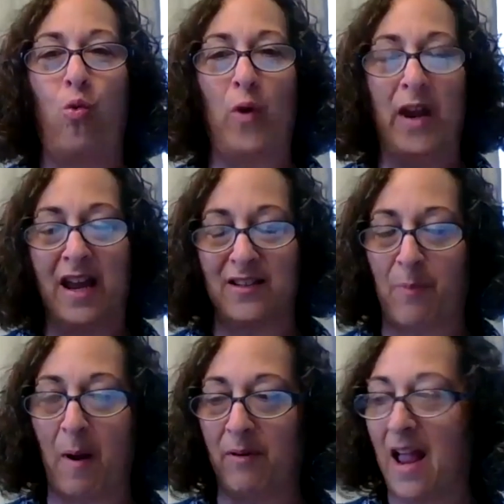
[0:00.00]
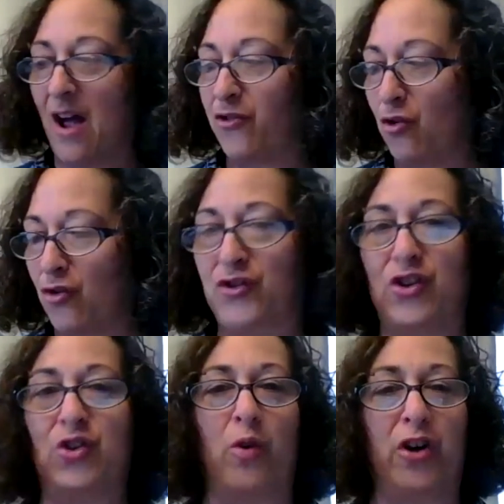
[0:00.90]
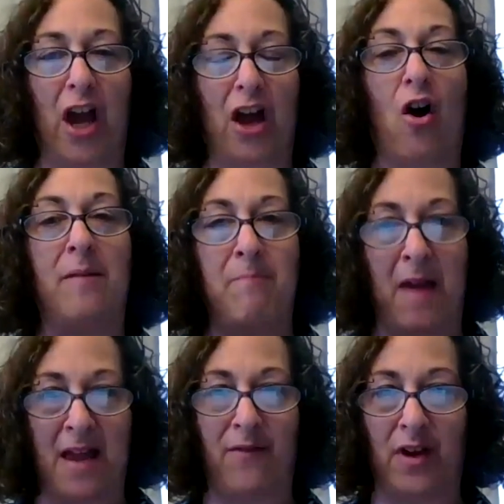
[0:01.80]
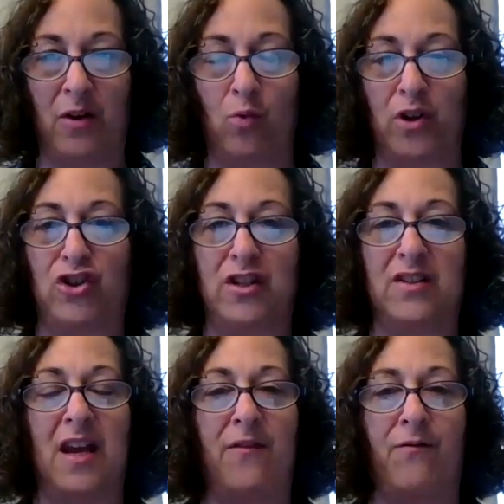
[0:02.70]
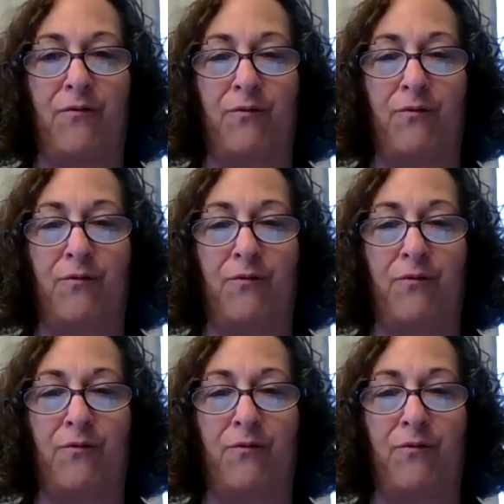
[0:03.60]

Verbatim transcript: we as public health nurses would get on Maven, which is a,